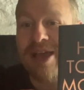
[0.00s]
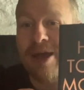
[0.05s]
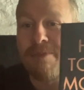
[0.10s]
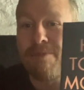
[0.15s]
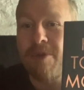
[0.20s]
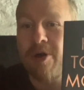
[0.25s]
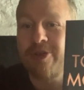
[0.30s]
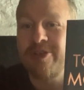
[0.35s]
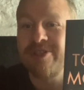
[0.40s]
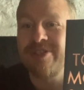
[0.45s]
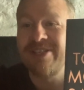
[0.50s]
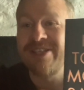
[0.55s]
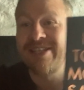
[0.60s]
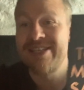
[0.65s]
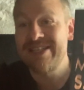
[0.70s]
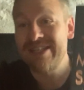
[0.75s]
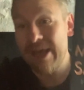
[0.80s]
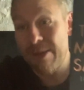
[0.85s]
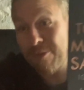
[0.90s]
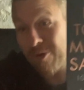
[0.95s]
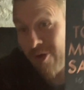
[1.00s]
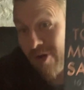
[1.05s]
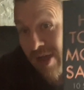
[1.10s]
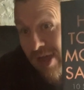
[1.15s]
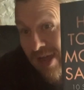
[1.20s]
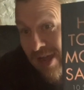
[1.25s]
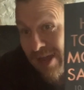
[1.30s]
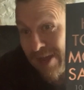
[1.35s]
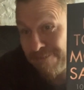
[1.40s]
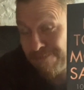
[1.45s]
a modern
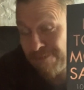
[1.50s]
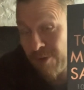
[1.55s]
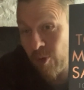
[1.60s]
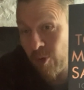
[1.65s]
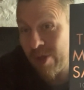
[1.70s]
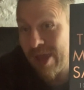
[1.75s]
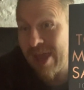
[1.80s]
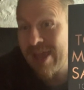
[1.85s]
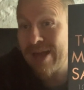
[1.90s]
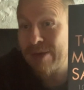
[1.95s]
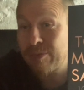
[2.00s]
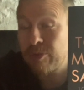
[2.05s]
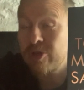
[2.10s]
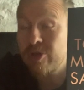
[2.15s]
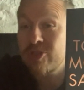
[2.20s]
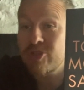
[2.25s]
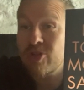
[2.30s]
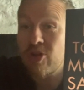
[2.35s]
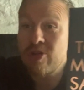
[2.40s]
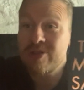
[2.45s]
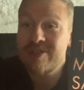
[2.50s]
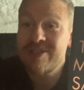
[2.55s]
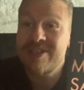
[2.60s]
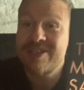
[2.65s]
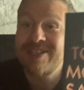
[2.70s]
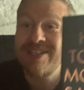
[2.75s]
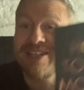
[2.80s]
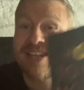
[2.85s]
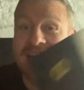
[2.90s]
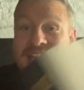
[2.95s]
samurai. Okay, I'm going to talk to you
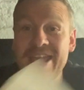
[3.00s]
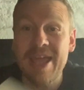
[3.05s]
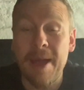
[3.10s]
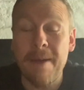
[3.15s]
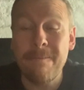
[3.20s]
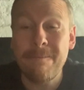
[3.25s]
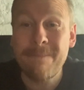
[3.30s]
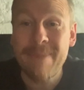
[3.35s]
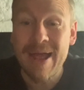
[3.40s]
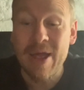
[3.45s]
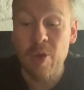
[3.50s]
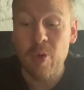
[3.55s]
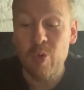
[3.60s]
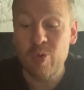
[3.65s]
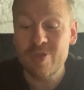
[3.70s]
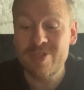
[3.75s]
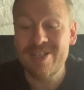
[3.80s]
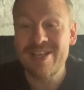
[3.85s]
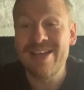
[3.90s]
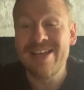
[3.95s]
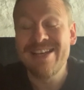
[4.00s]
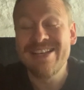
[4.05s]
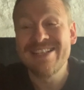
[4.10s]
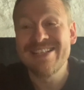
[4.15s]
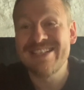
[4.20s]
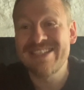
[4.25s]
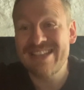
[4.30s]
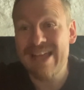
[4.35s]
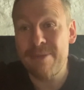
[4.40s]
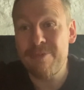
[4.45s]
today about
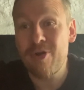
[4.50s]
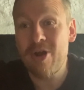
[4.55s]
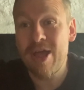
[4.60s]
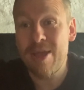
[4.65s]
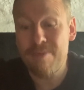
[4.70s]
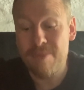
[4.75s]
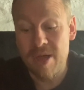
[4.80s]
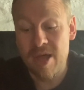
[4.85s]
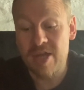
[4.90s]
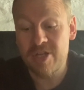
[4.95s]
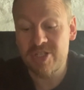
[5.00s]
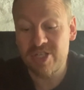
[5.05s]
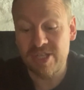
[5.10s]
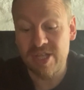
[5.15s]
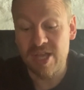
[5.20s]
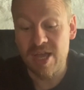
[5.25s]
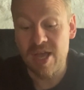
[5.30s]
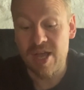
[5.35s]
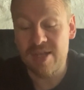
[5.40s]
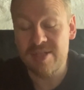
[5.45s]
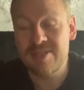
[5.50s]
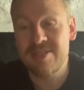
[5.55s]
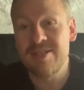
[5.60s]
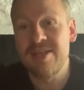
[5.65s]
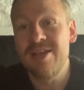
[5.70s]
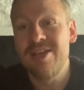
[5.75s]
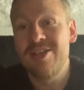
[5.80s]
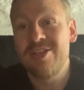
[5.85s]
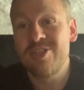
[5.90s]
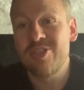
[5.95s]
samurai martial arts.
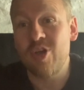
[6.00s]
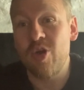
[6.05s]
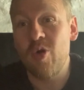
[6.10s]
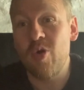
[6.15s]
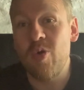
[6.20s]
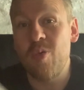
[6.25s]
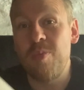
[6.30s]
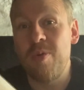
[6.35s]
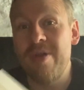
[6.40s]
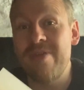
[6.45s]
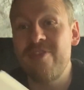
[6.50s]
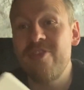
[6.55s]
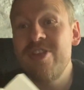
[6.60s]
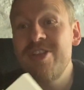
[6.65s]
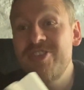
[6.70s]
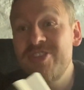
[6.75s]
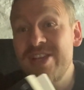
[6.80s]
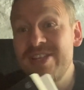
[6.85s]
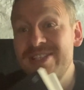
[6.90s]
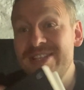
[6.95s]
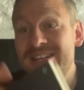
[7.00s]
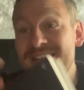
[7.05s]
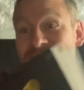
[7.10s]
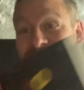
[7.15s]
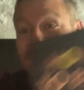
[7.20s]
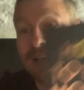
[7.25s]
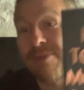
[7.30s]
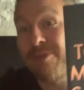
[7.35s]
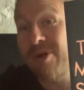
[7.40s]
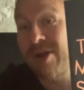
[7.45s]
So, but if you're interested in
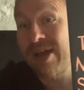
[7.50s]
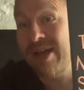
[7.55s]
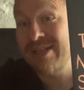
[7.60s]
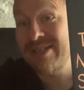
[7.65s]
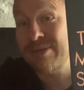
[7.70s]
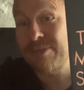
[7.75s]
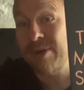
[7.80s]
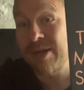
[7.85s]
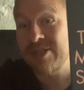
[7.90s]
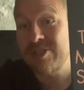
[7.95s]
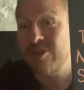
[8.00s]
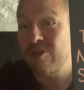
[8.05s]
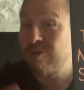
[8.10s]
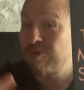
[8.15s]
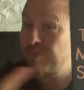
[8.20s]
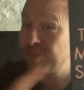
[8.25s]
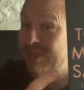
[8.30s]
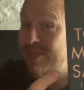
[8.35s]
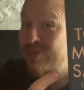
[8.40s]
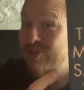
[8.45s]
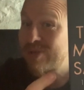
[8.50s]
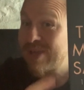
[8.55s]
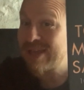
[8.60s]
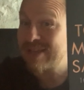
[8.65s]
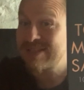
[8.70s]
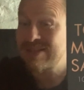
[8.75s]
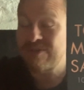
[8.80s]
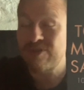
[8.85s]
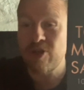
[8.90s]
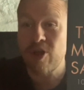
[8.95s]
samurai stuff, please do get
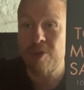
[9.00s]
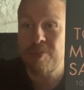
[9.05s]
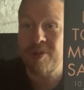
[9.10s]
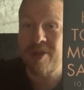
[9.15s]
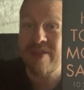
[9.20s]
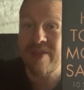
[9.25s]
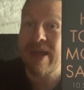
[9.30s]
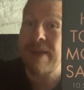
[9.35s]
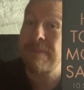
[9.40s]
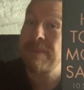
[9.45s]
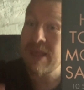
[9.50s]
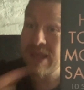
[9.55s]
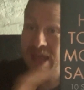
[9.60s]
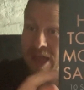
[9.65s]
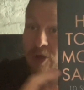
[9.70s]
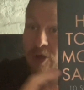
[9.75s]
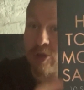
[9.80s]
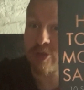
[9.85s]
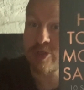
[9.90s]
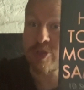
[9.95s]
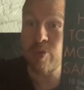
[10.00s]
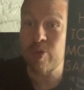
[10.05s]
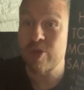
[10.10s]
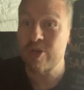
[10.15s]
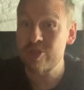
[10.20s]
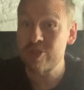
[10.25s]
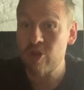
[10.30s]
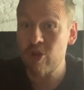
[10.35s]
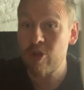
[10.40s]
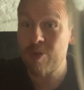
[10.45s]
yourself a copy of that. And also we're going
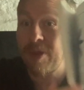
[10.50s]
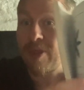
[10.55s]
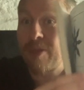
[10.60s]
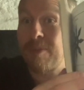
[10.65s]
to talk about the